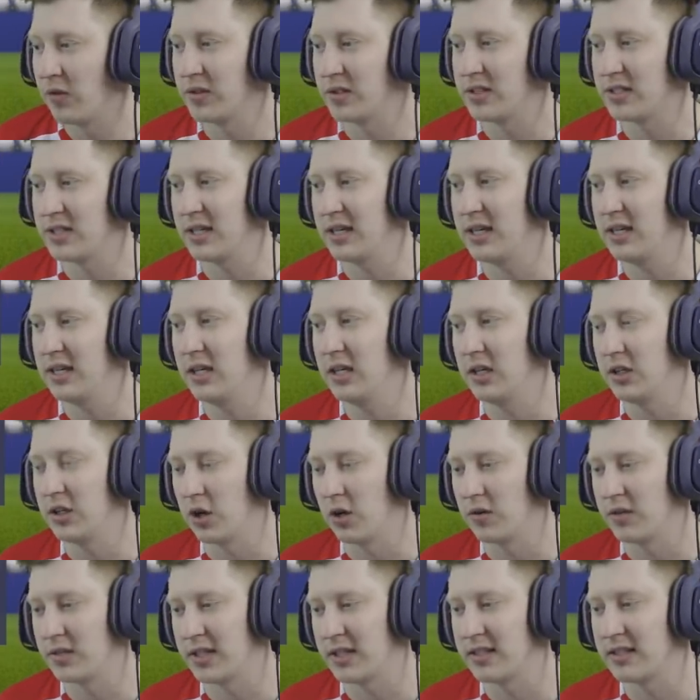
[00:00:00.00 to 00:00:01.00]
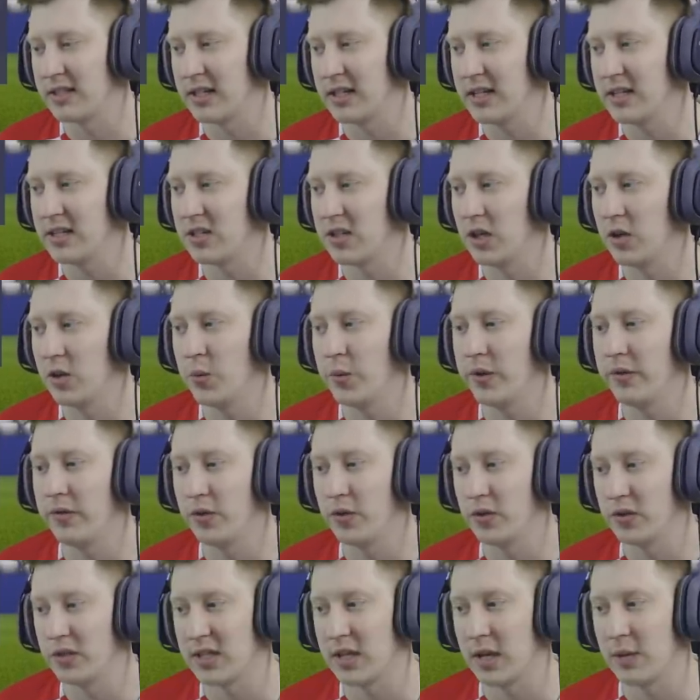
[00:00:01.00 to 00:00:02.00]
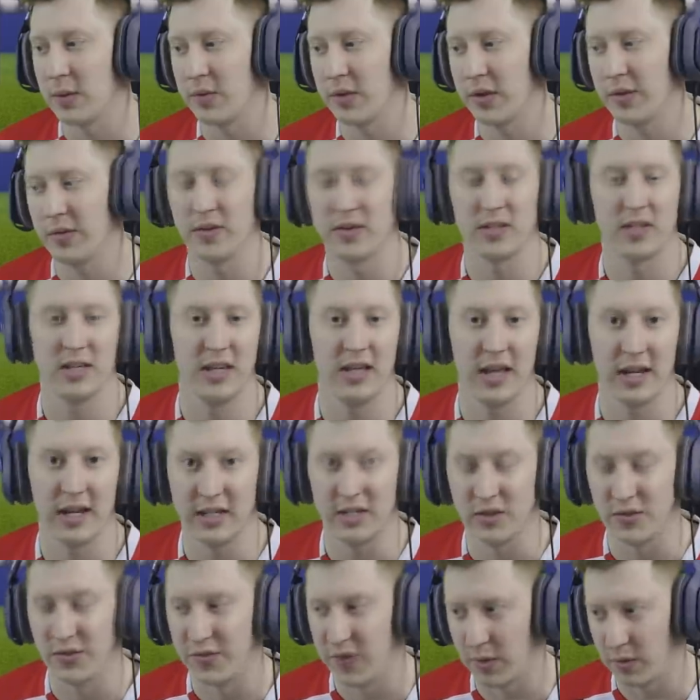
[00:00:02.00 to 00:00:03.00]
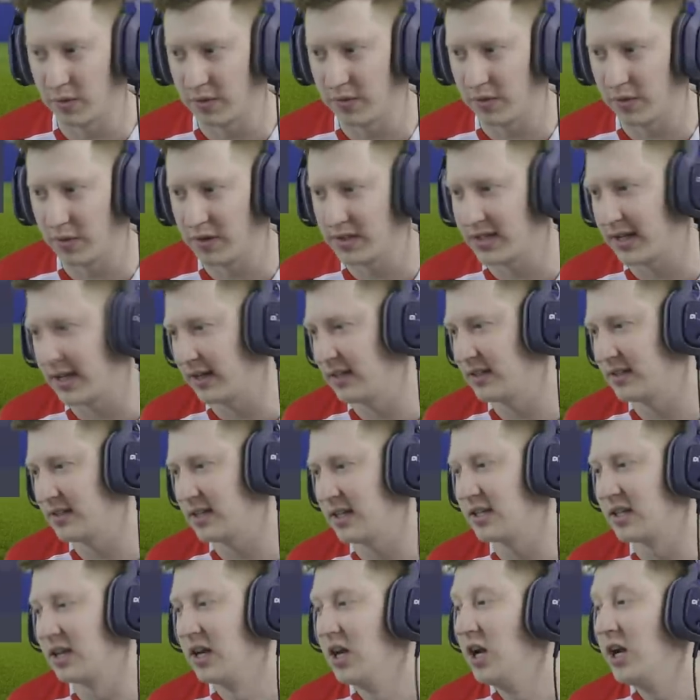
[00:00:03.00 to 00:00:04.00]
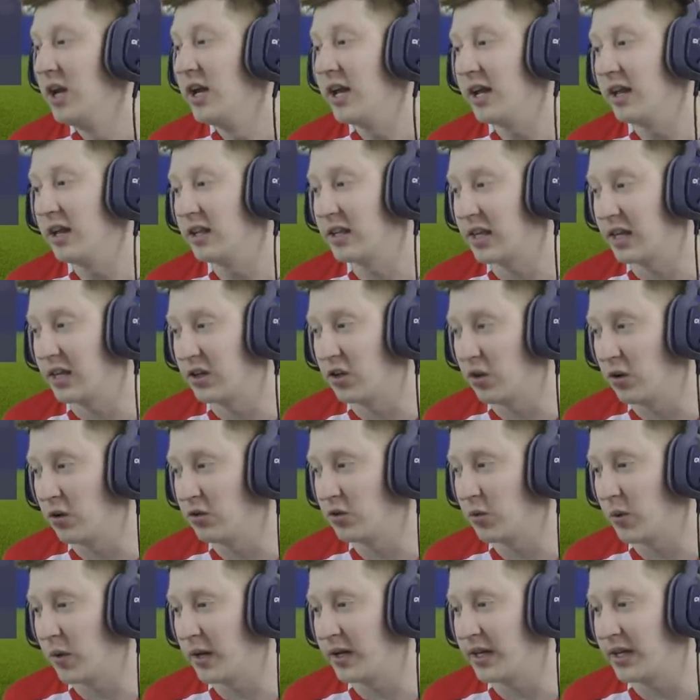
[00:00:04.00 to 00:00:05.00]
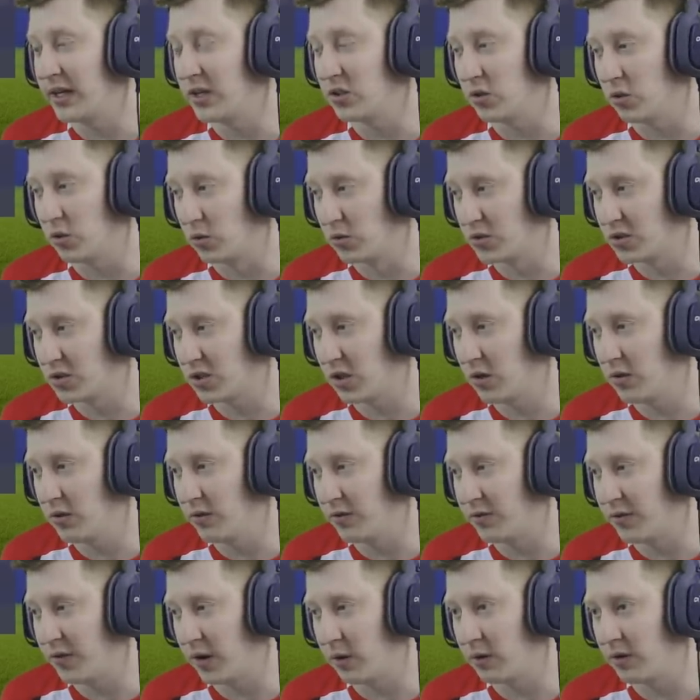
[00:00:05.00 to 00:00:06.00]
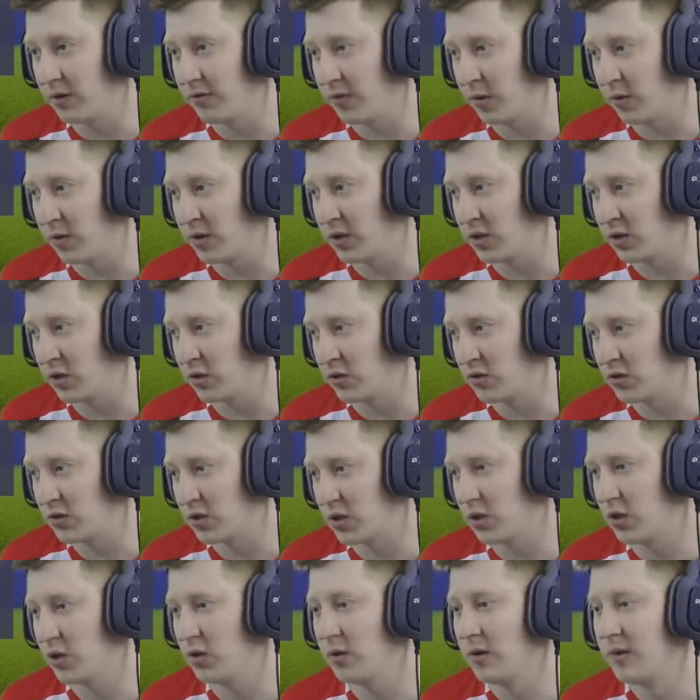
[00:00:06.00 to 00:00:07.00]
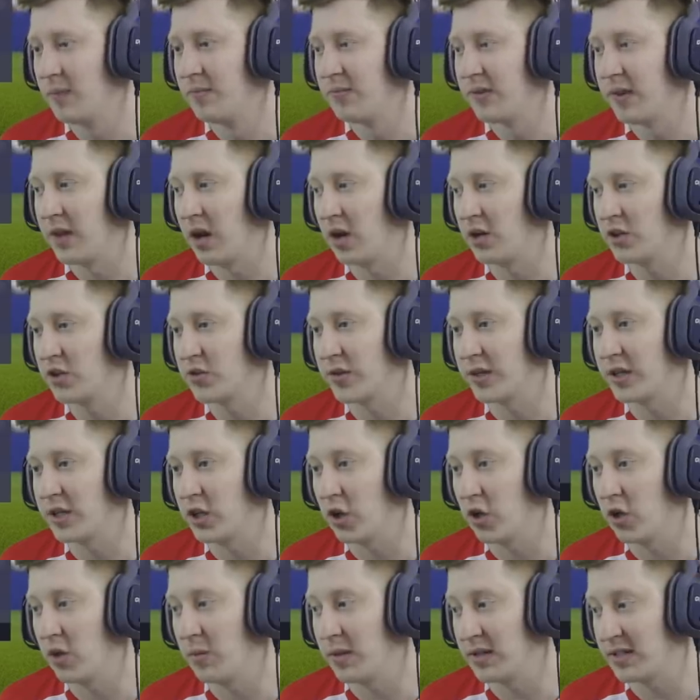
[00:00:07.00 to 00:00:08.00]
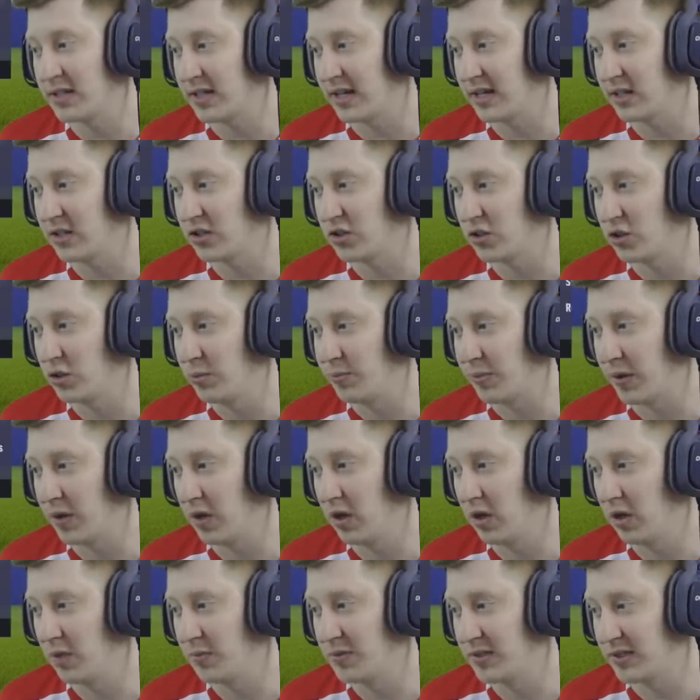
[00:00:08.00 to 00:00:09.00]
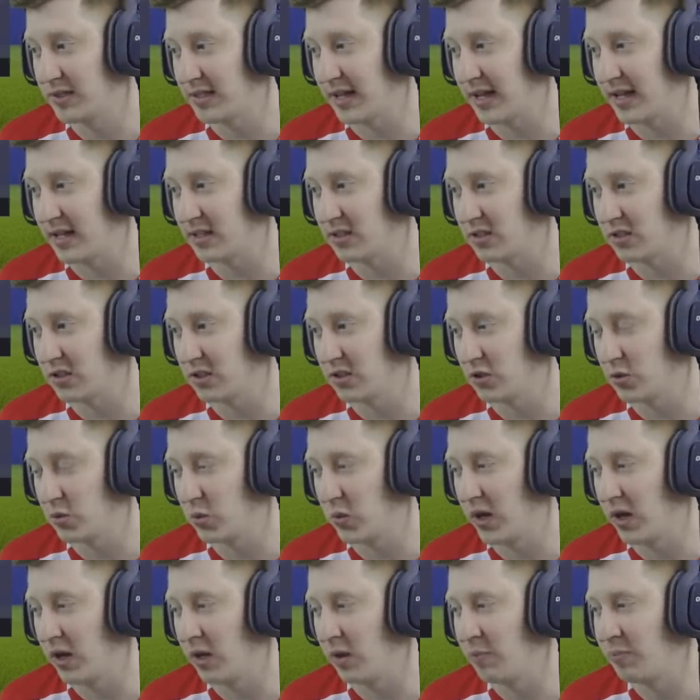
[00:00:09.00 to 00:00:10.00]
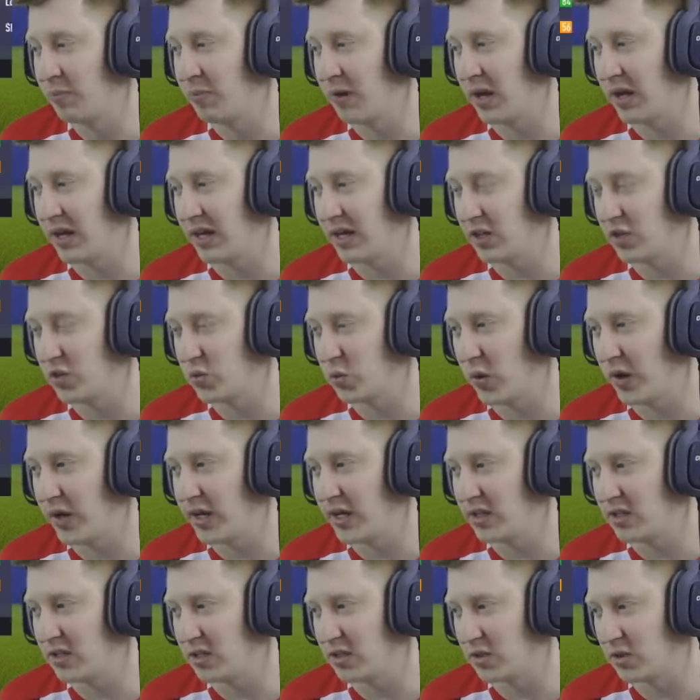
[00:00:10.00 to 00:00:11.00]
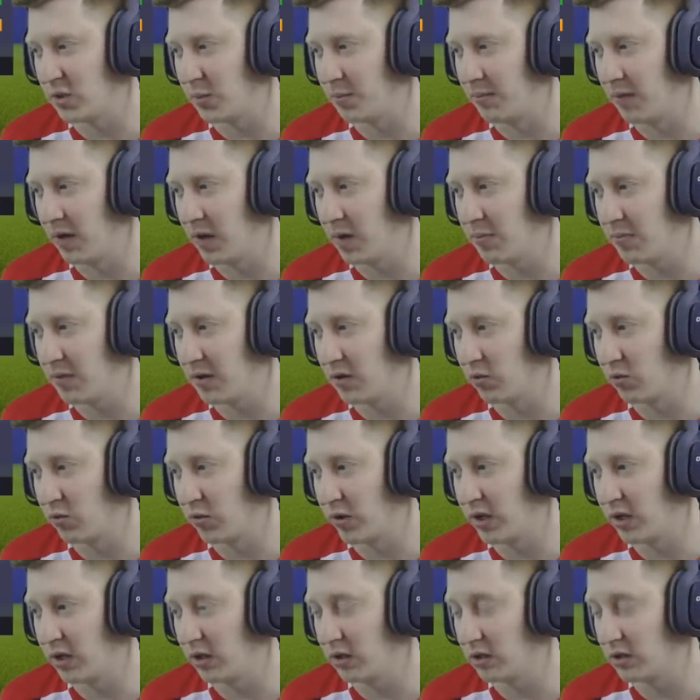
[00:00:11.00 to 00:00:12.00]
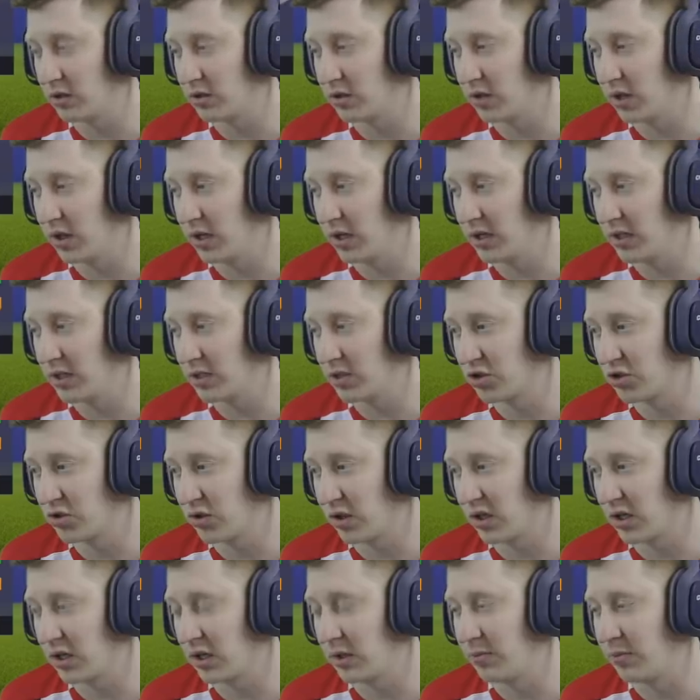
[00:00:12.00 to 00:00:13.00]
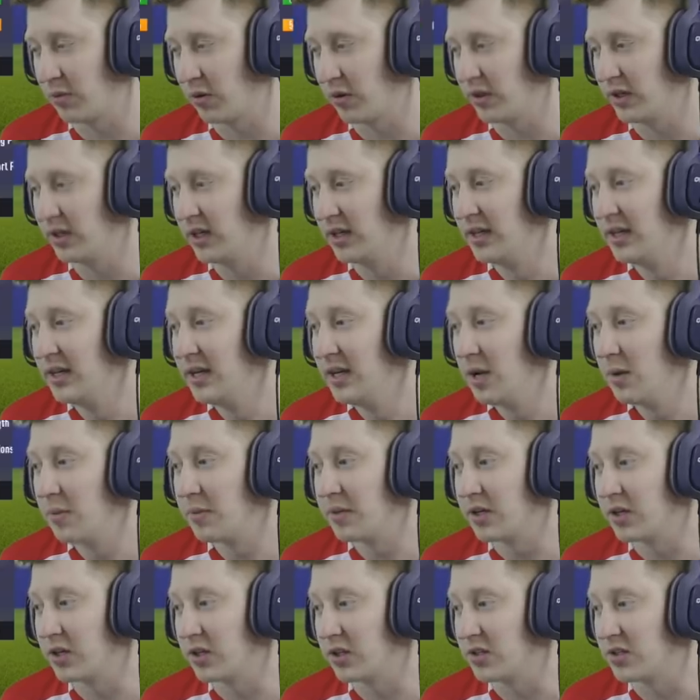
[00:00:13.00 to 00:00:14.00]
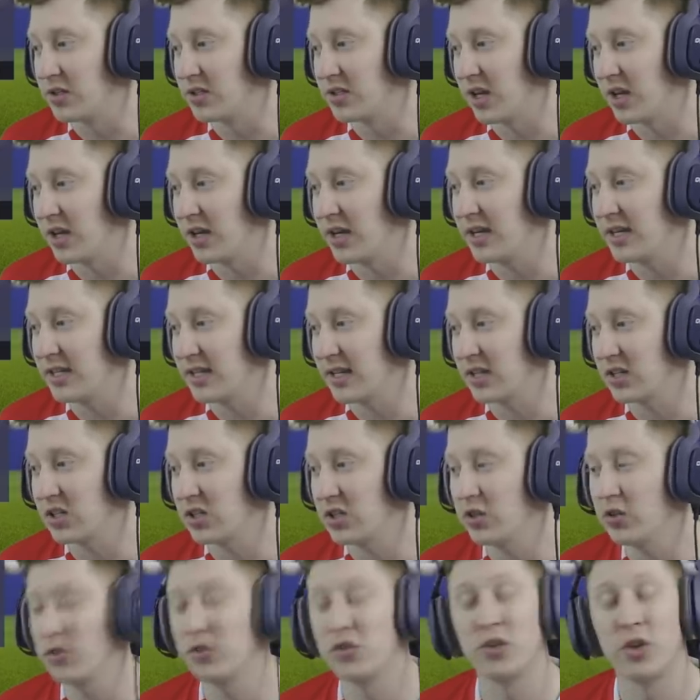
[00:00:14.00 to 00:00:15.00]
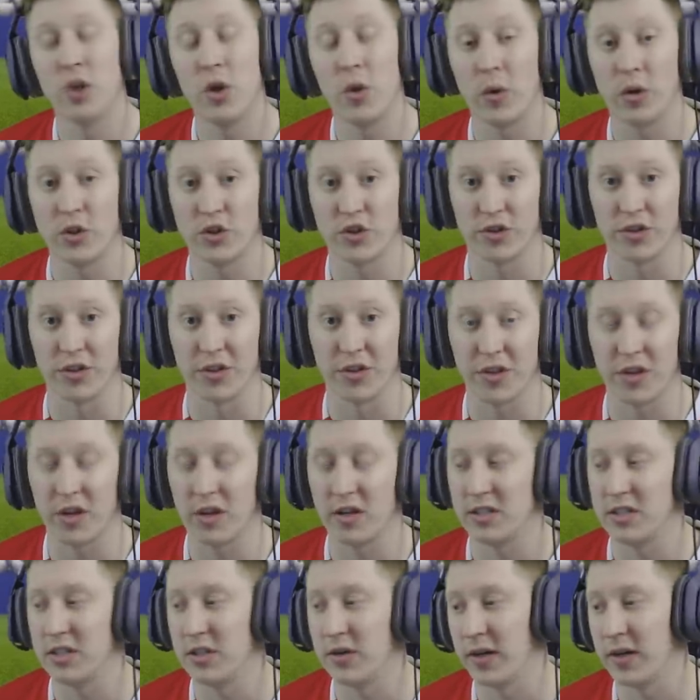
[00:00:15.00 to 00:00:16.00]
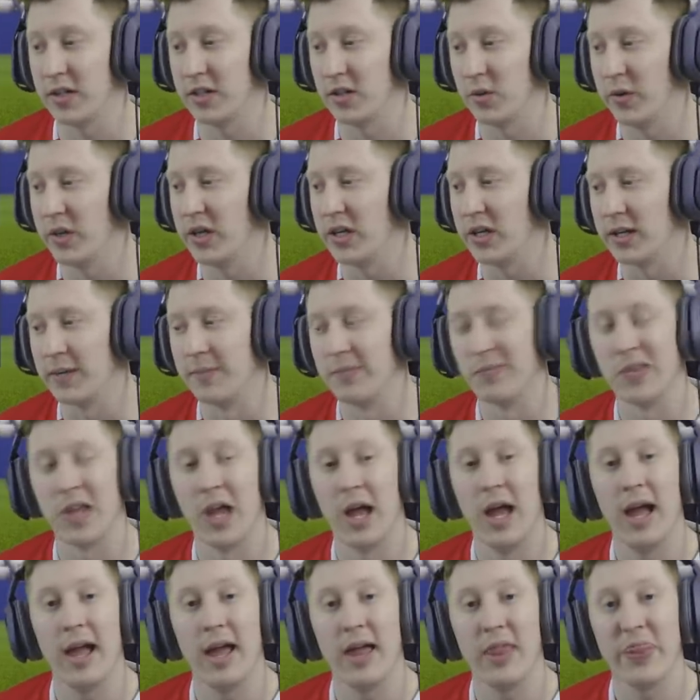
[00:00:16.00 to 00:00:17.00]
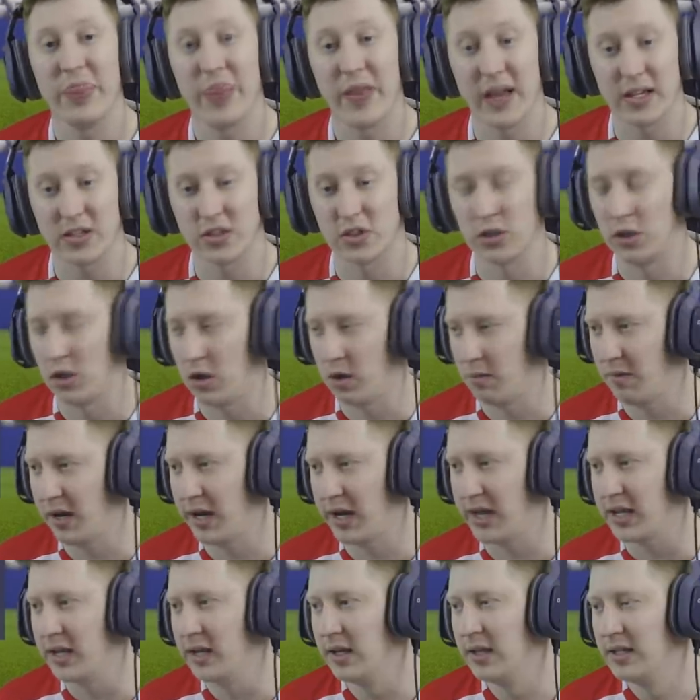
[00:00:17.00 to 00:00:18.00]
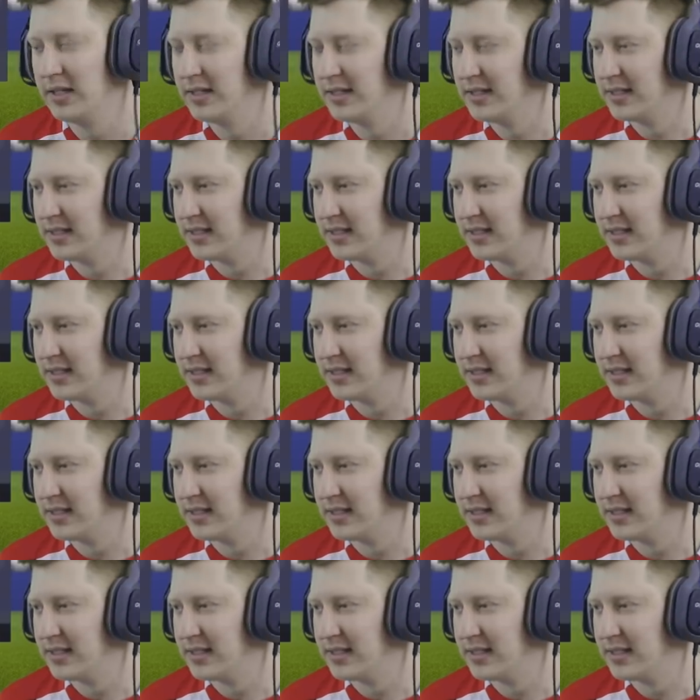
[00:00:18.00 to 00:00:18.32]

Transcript: Obviously, Corentin Tolisso we've looked at previously and he's very, very talented. Ilkay Gundogan is also very, very good too. Andre Gomes has superb stats as well, but his wages might be a real uh, struggling point because uh, he's actually on 230 grand a week. That's a lot of money.